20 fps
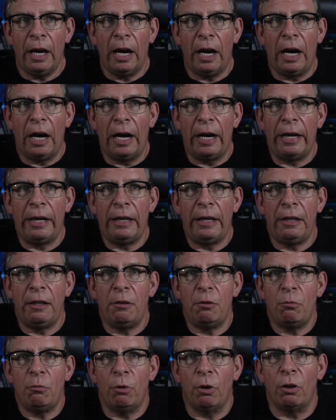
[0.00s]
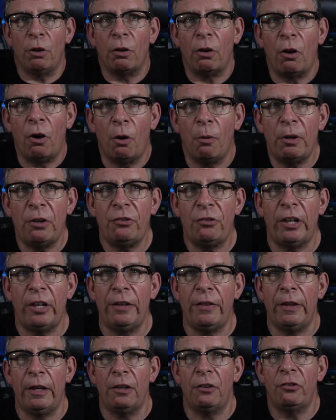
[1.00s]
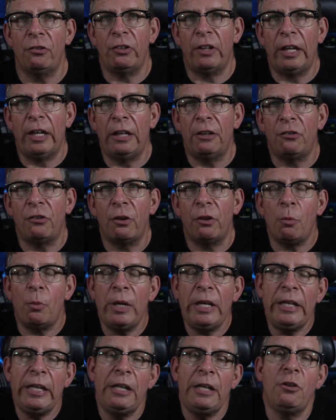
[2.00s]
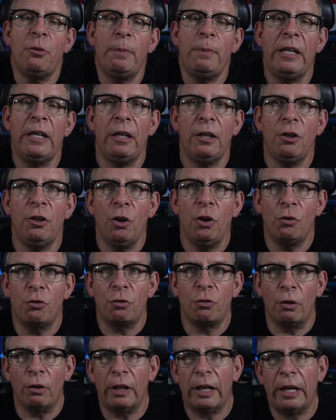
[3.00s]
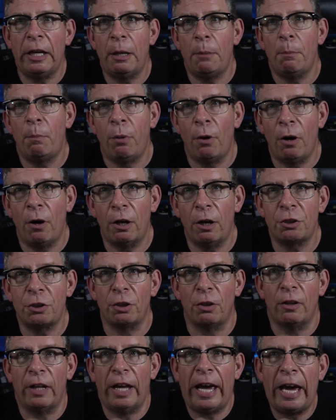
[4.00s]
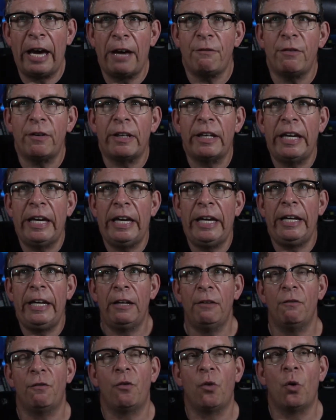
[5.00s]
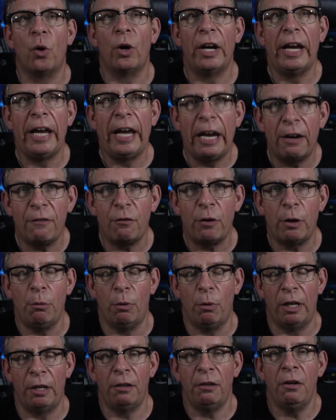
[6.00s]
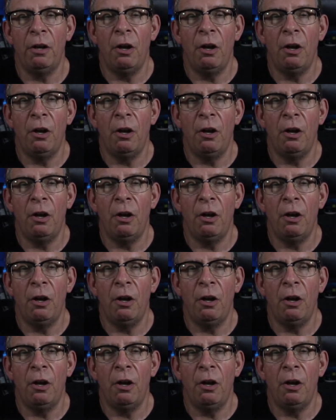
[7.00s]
I will always say this, is that we need to be neutral and impartial, advocating for everyone